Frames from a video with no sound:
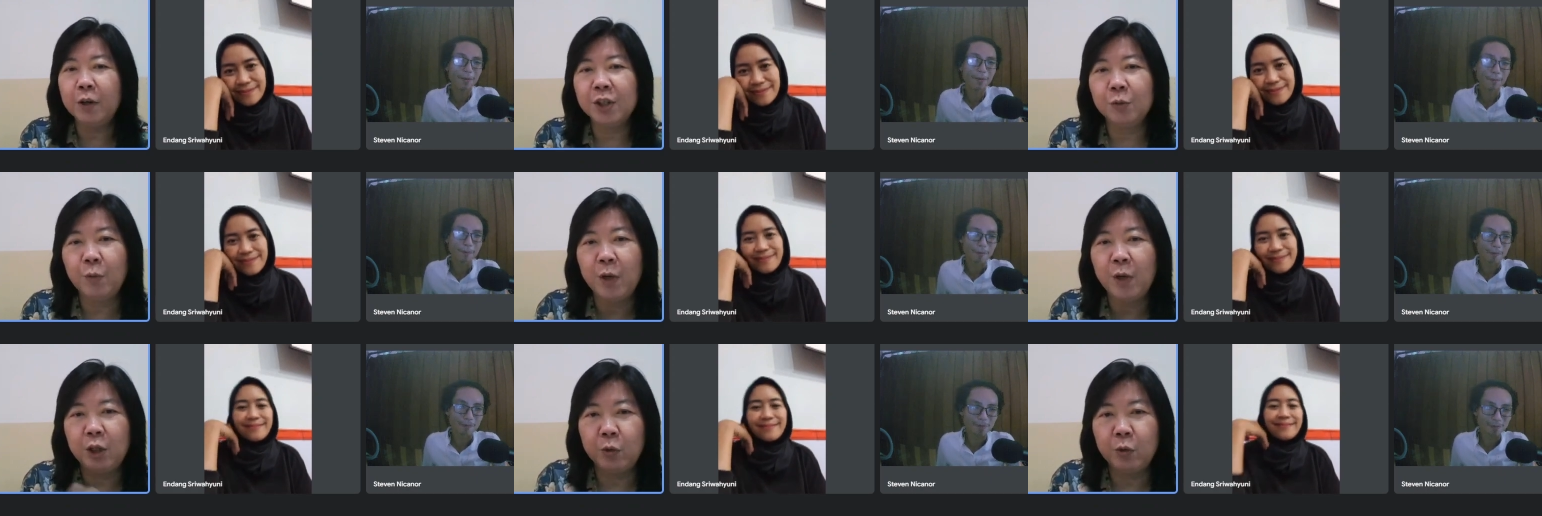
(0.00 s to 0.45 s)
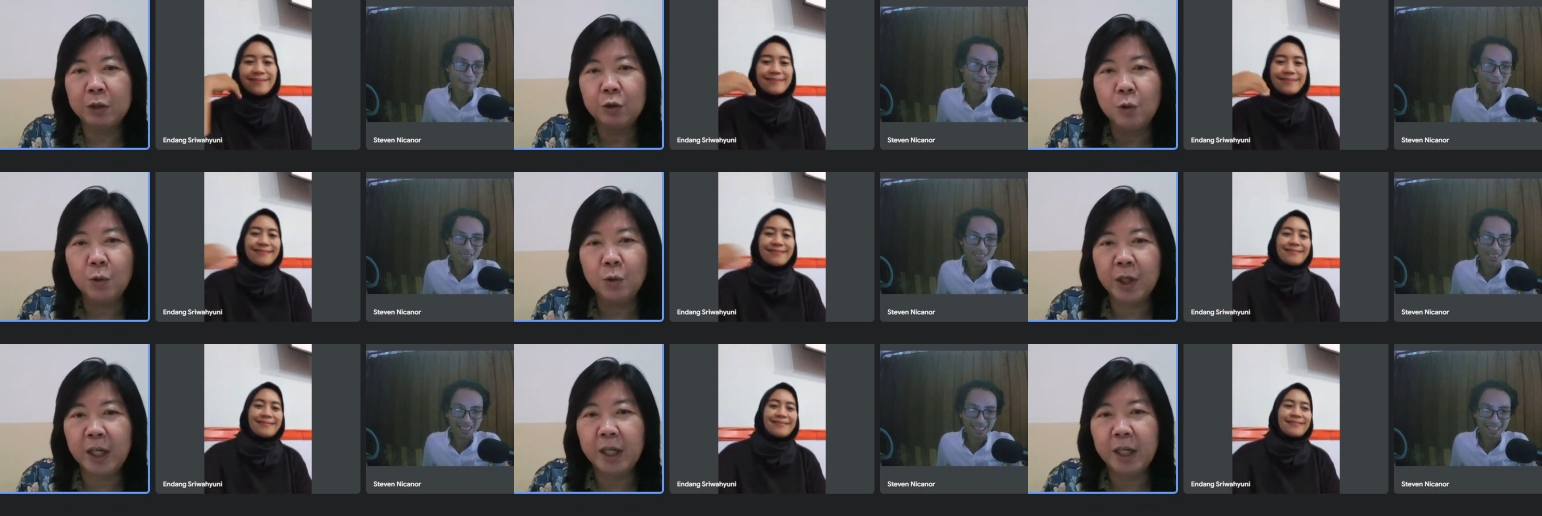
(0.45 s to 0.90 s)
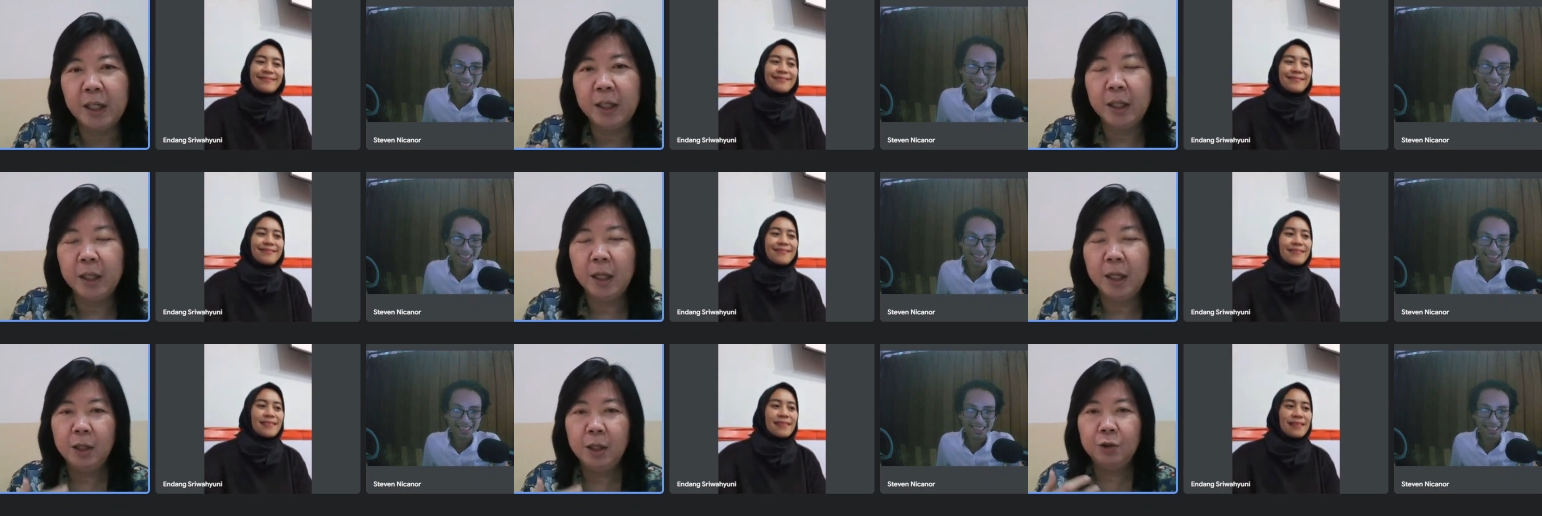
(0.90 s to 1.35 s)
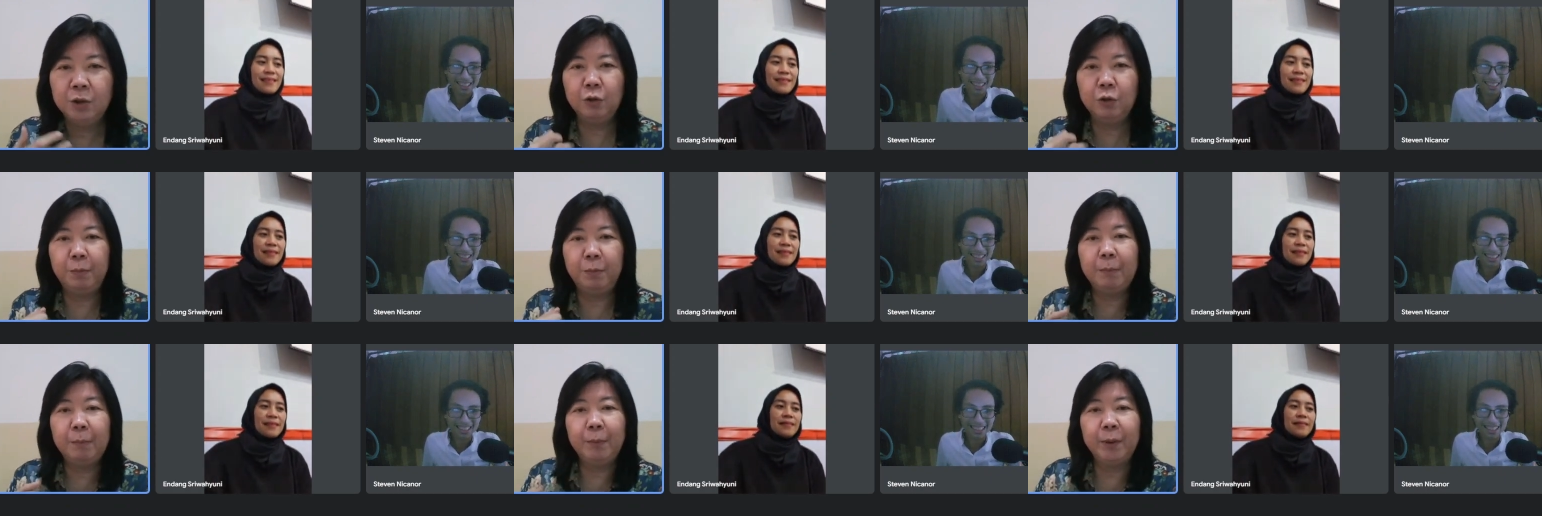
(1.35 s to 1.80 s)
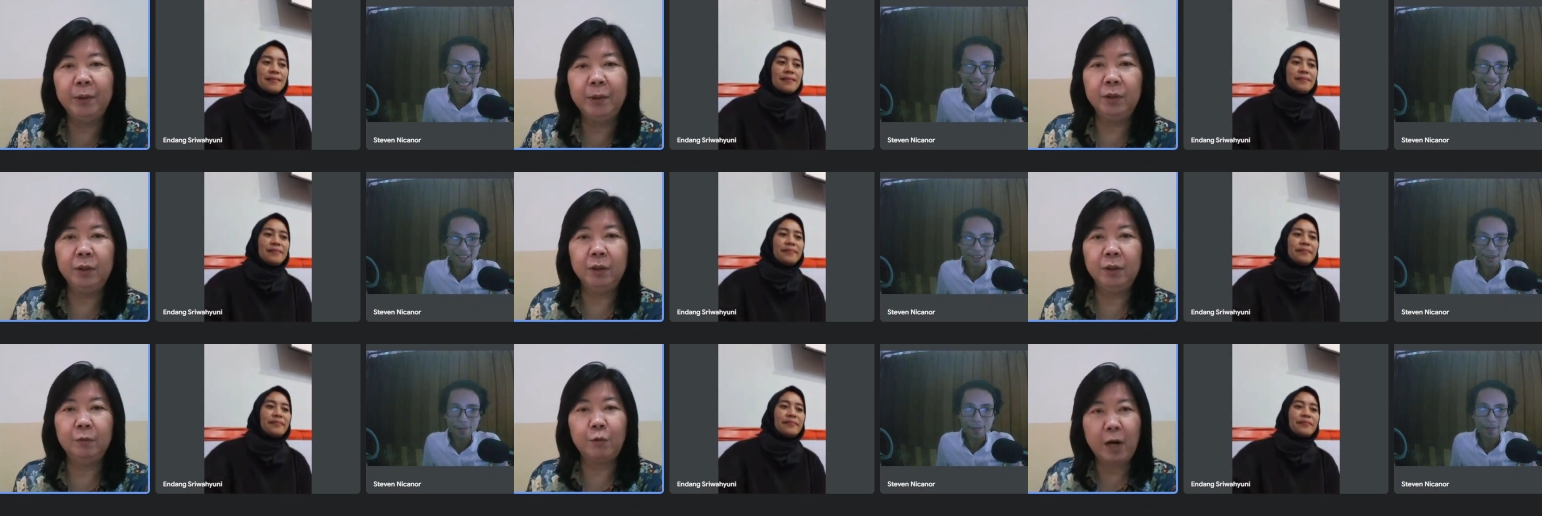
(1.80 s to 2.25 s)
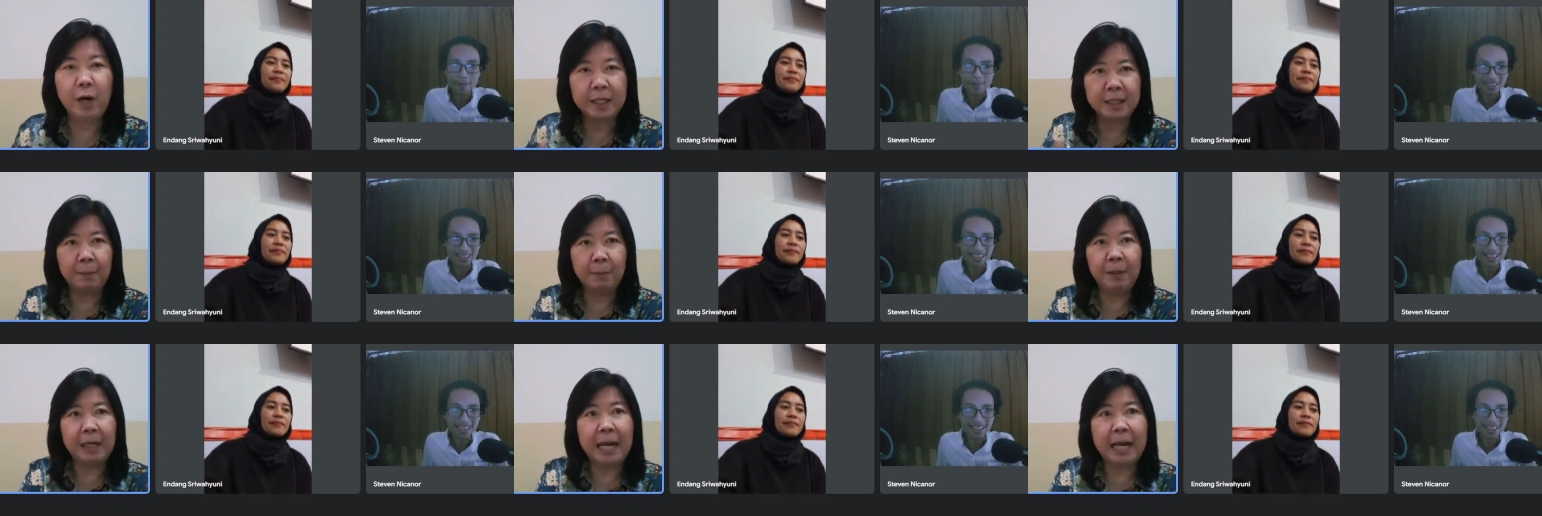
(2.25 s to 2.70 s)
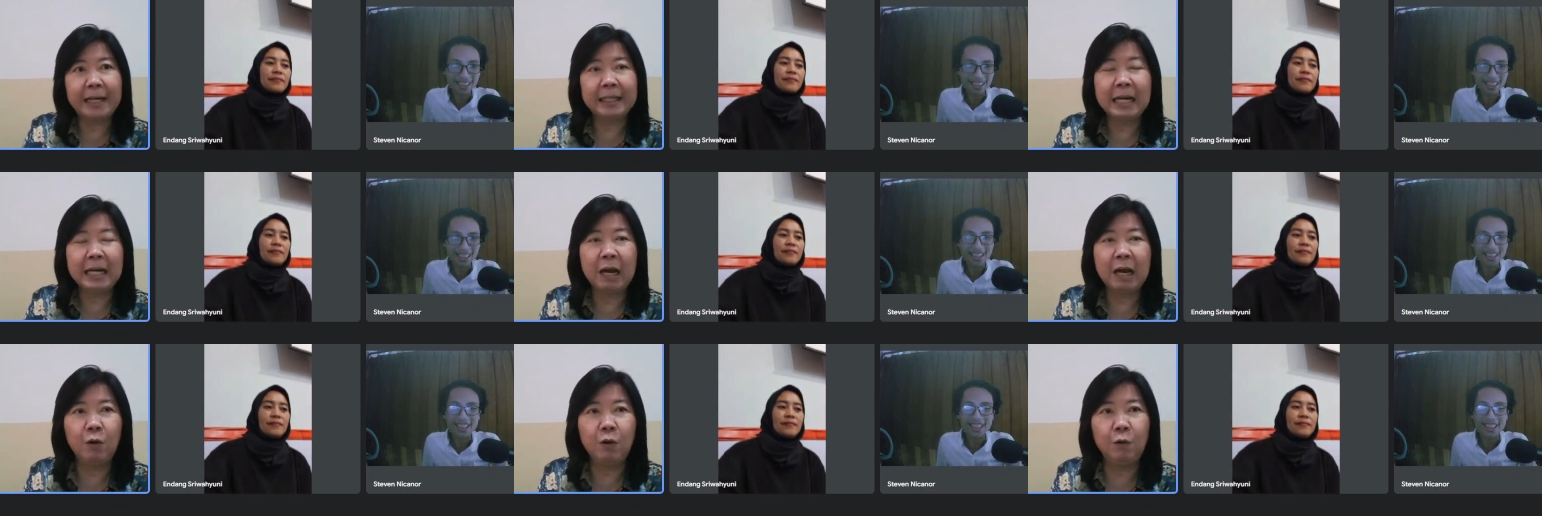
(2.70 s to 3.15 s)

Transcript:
Speaker 1: when you're talking to people? For example, like now,